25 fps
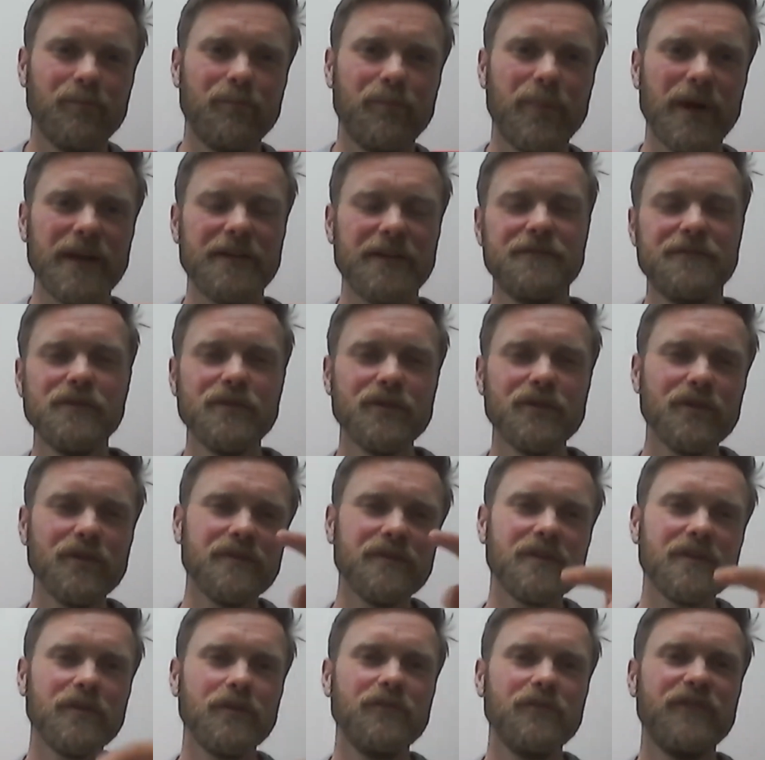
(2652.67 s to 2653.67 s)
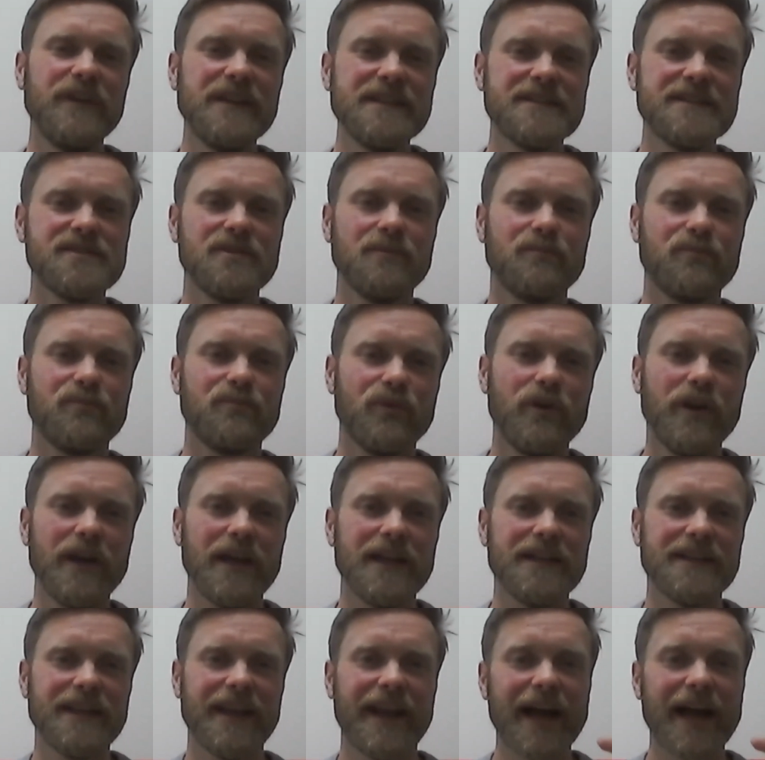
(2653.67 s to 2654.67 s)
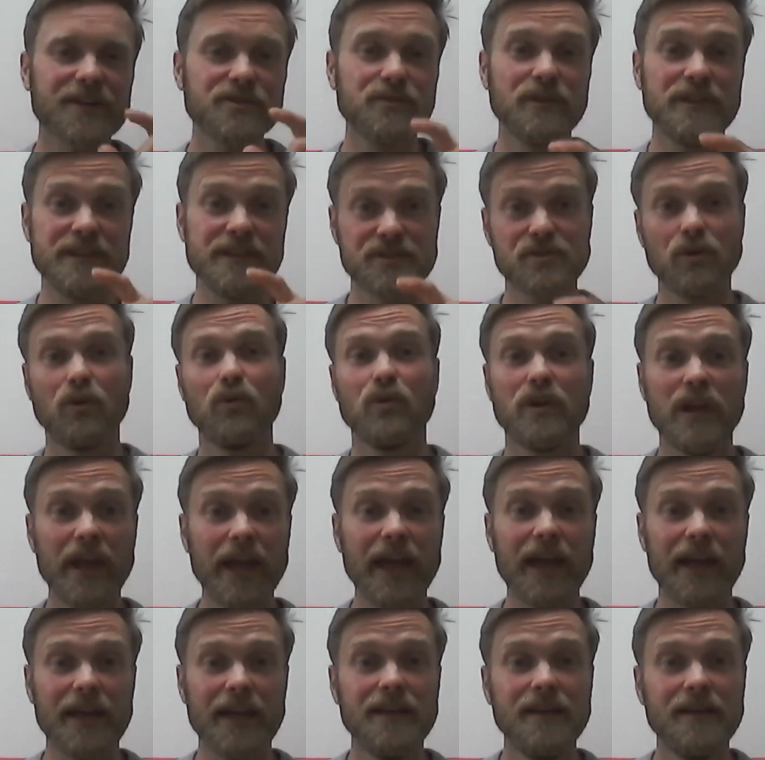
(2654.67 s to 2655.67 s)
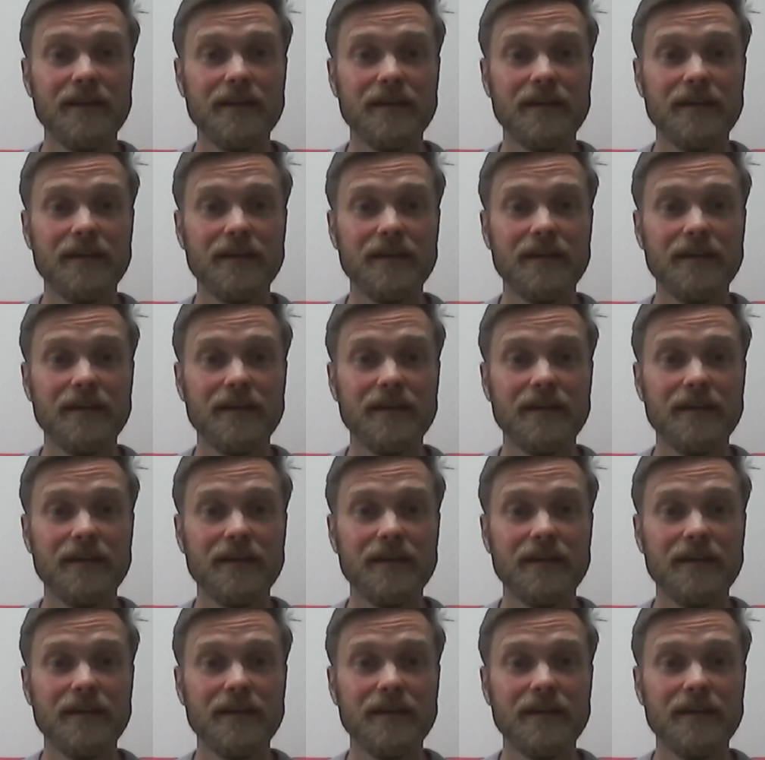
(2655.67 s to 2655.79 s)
But if you can convince the brain that actually it's okay,